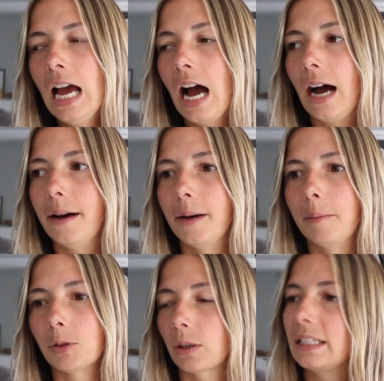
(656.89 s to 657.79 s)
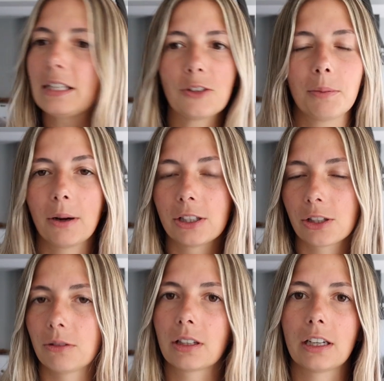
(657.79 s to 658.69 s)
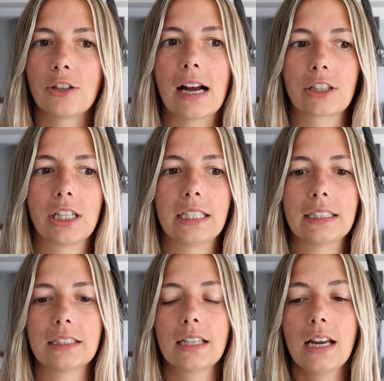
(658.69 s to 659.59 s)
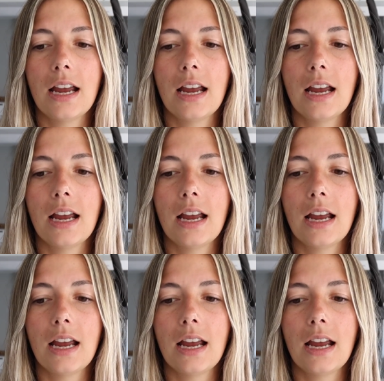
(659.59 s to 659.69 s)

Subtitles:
So I continued to push through the contractions.